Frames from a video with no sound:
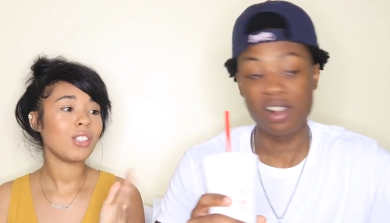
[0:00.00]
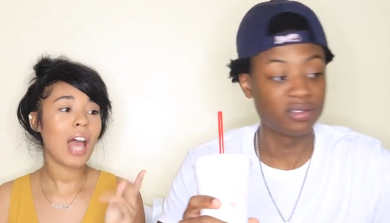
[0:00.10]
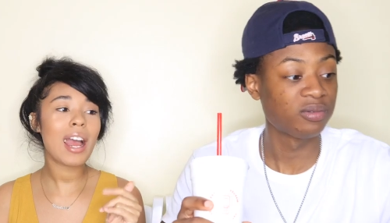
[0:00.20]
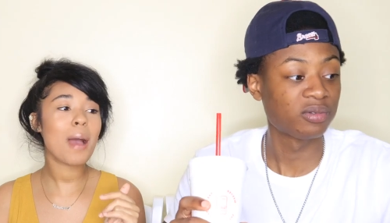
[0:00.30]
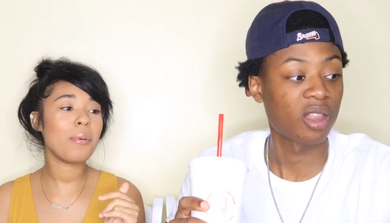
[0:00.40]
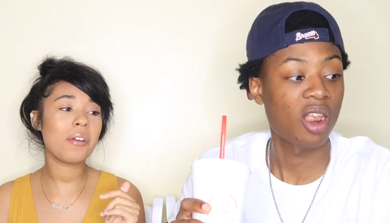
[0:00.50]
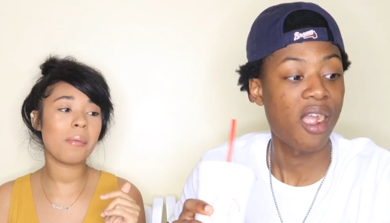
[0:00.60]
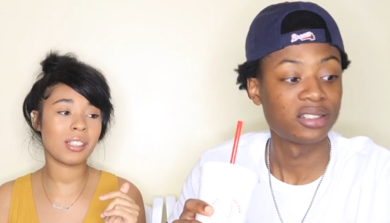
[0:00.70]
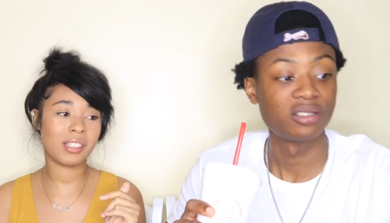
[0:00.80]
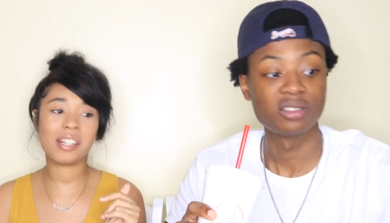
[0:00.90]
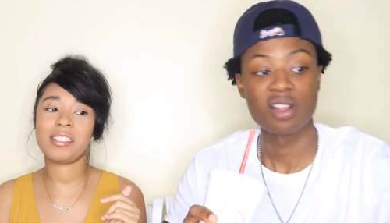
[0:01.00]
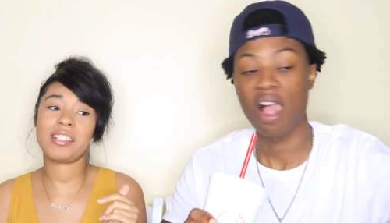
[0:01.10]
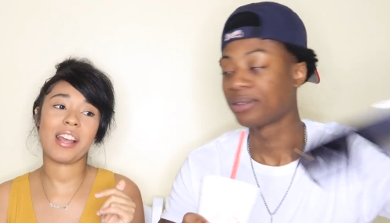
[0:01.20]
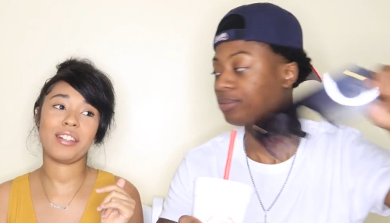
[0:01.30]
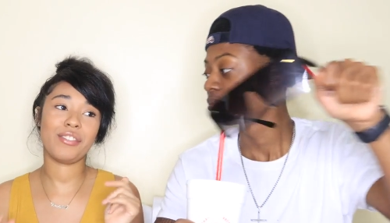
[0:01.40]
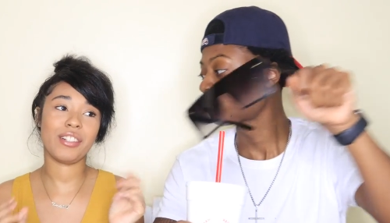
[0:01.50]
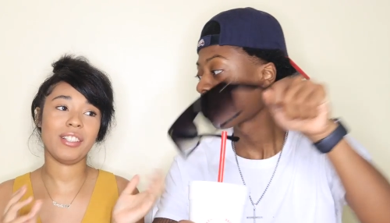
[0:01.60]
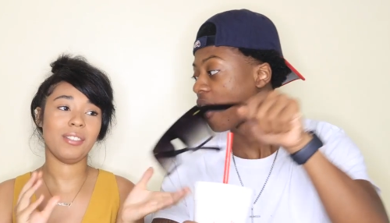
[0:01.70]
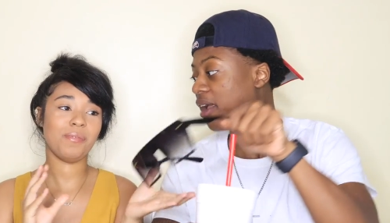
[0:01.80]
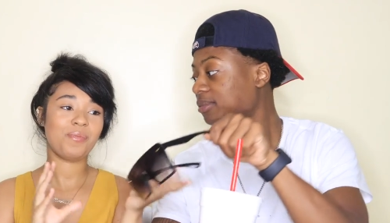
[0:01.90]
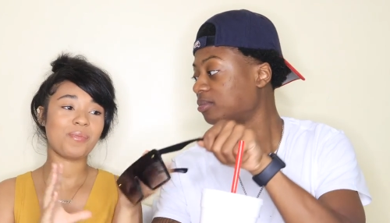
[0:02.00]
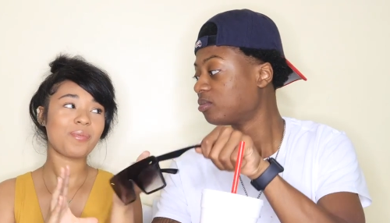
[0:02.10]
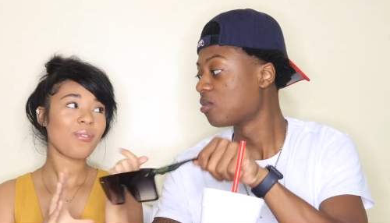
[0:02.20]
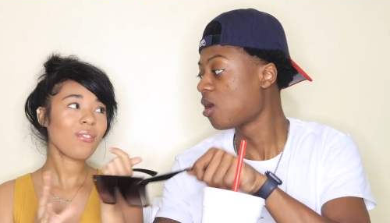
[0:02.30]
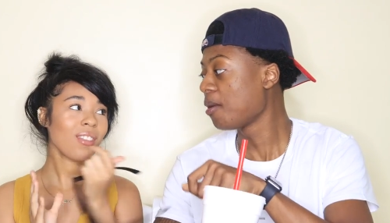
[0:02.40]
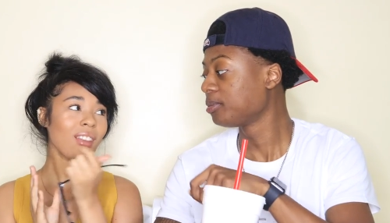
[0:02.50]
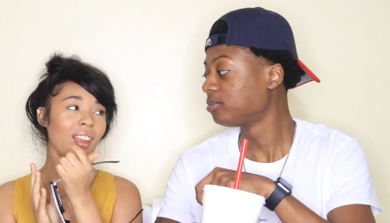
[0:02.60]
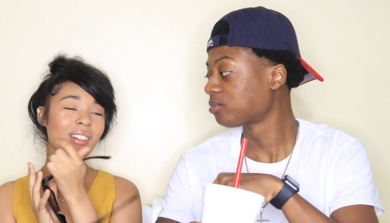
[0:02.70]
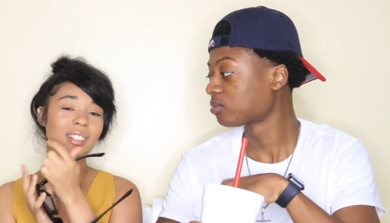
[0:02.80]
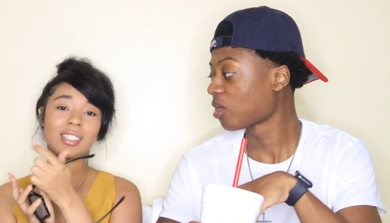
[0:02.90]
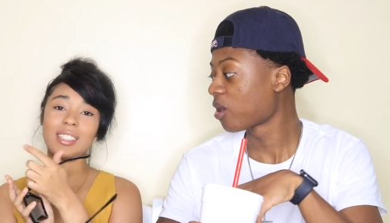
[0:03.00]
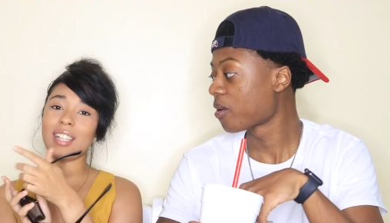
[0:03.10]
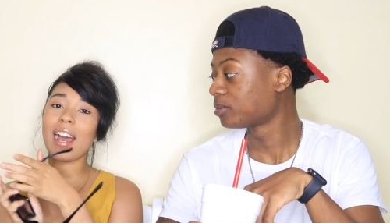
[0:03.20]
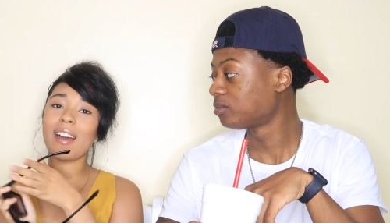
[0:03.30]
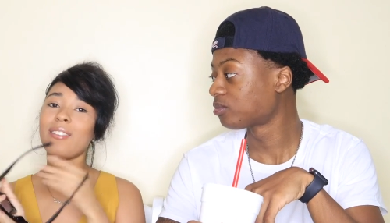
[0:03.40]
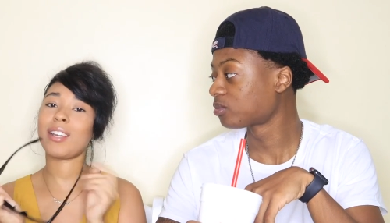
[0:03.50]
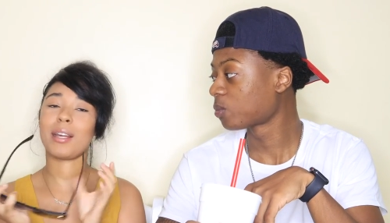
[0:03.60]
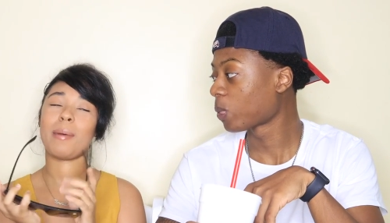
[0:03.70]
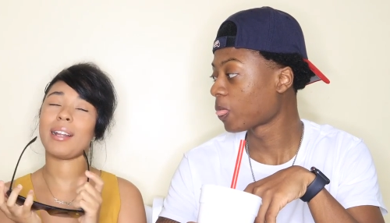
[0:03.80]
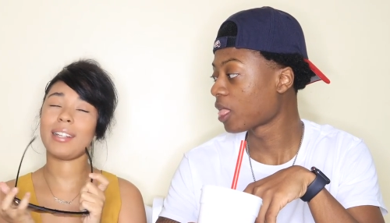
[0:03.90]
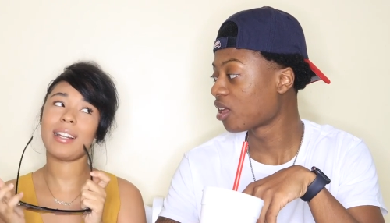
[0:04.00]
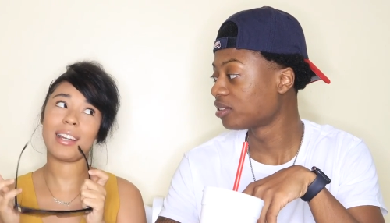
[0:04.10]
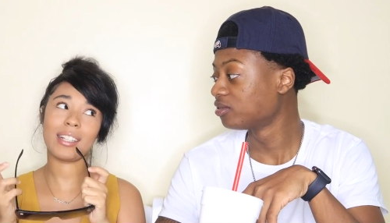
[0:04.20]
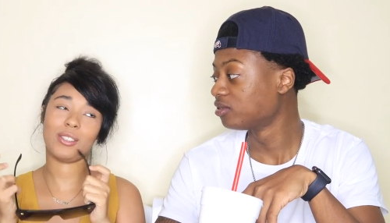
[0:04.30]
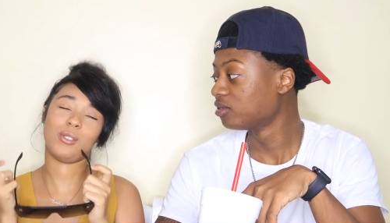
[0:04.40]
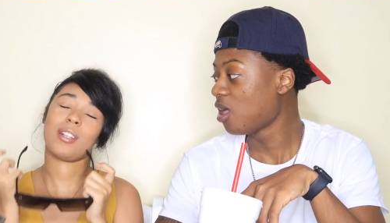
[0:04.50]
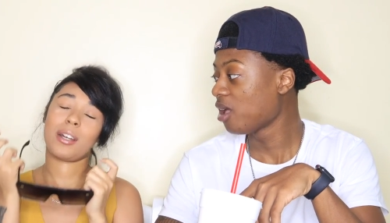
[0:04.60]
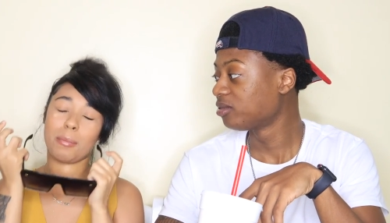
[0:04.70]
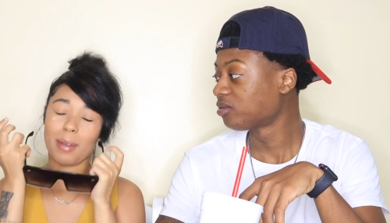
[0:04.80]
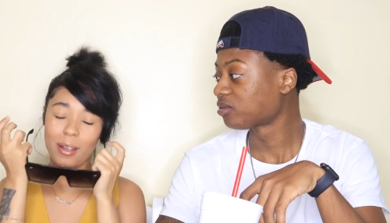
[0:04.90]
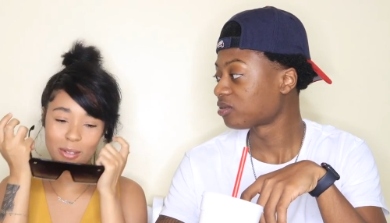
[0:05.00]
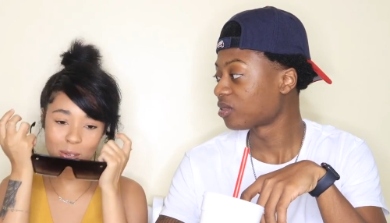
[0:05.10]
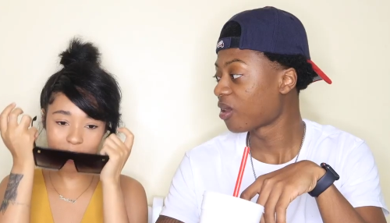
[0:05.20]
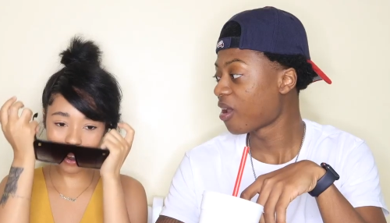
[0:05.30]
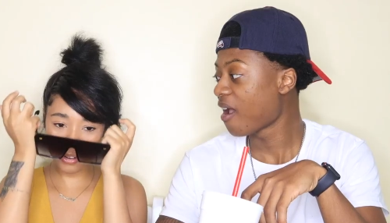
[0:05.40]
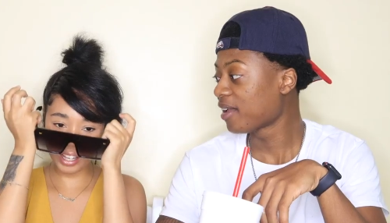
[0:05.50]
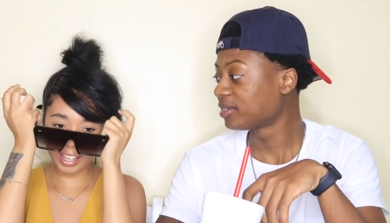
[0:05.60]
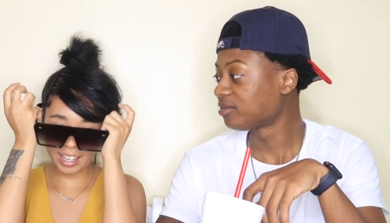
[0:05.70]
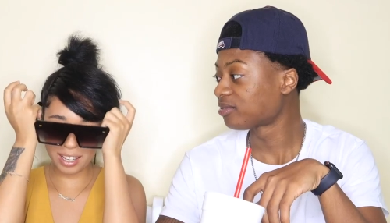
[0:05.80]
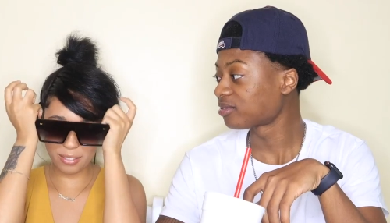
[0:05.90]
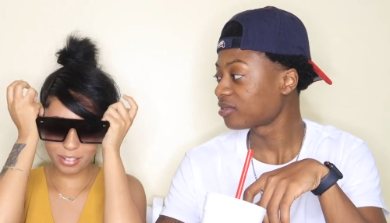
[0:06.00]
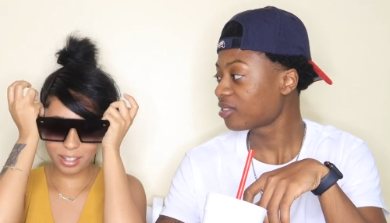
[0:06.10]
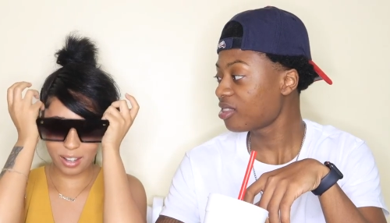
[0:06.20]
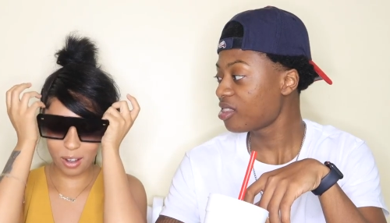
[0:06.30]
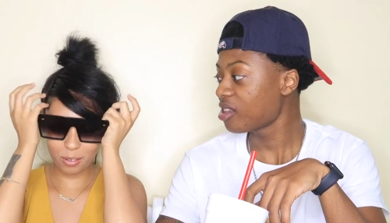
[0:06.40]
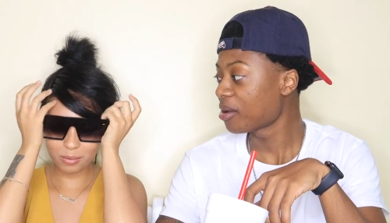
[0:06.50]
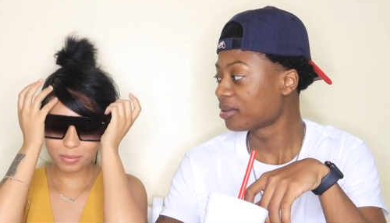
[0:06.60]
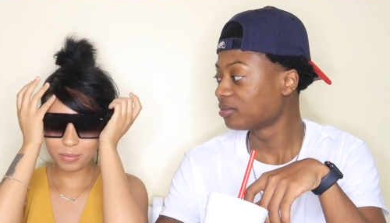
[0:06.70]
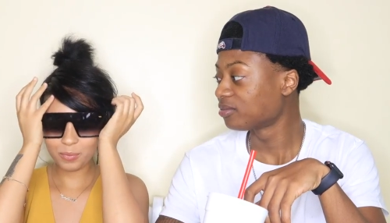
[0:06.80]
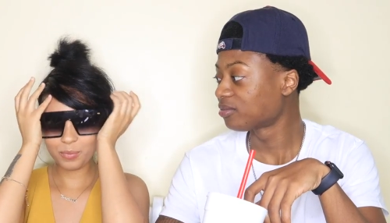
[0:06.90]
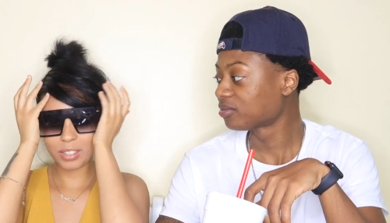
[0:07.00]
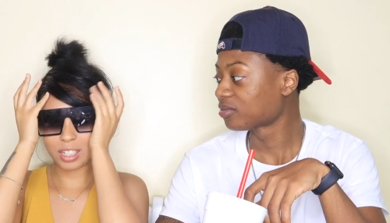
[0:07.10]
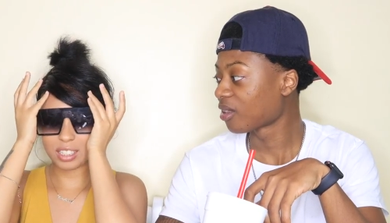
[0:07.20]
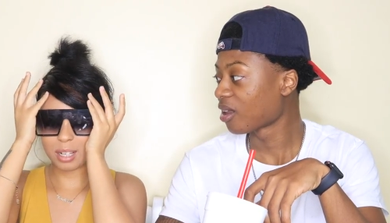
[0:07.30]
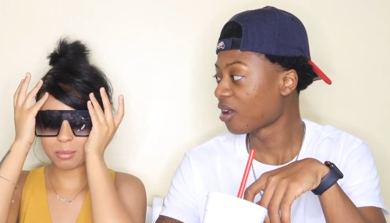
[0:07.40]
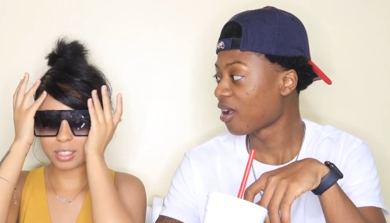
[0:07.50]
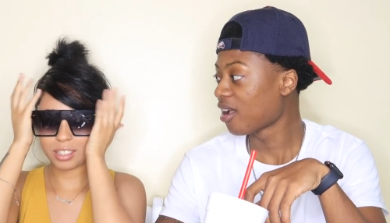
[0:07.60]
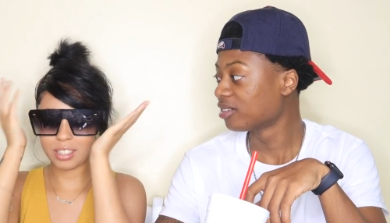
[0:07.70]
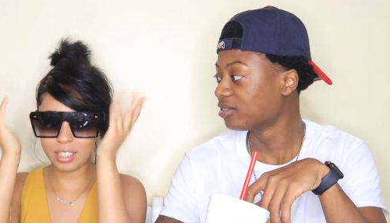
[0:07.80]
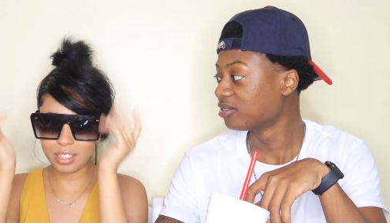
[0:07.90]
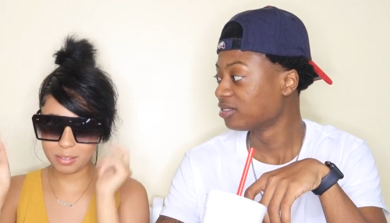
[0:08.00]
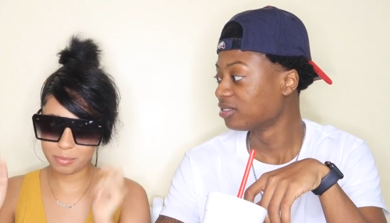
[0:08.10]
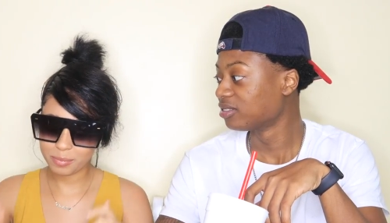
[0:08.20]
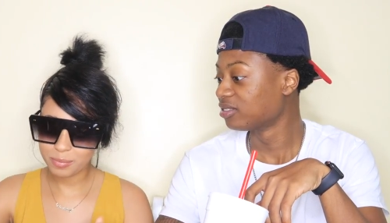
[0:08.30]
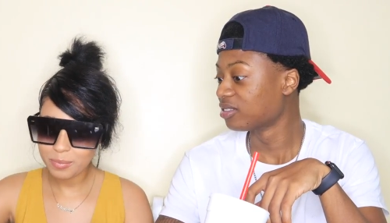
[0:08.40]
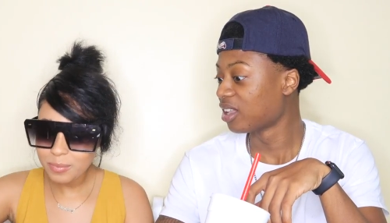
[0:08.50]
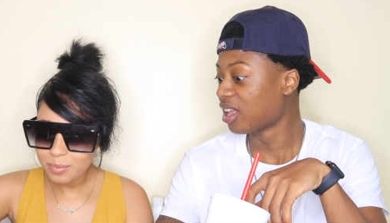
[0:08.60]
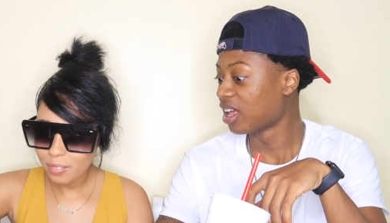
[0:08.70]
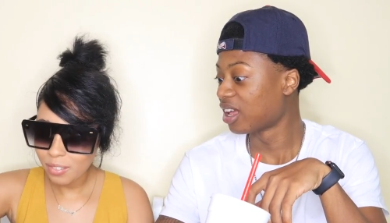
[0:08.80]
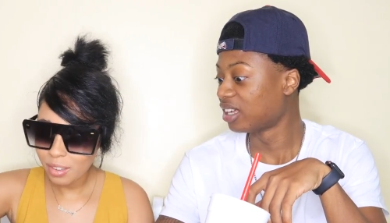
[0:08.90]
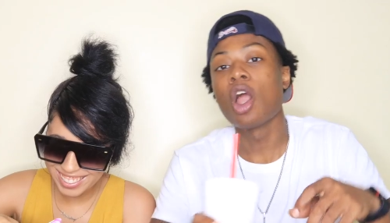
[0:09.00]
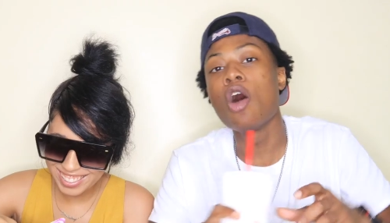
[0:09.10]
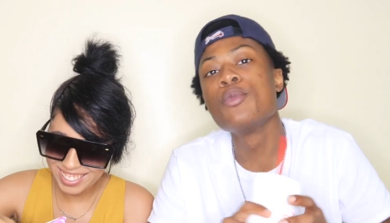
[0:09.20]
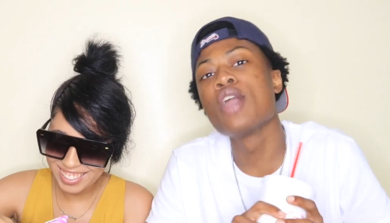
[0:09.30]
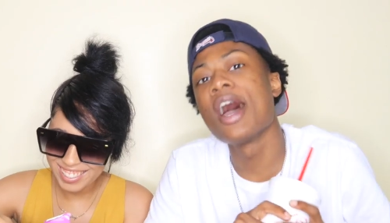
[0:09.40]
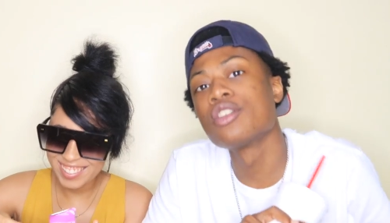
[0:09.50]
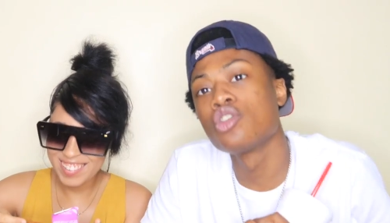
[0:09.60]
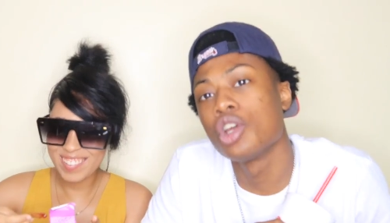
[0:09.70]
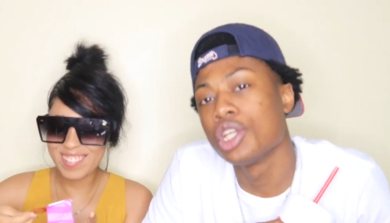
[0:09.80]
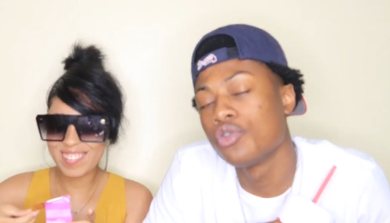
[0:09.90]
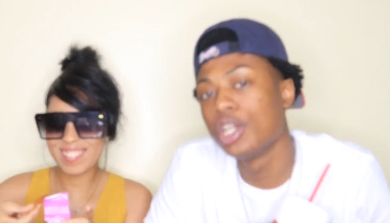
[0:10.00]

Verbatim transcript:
Speaker 1: I gotta put on my stunner shades for you. Cause I don't care about none of that you talking about. You can go ahead and the video. Cause I'm still eating.
Speaker 2: I hope you guys enjoyed this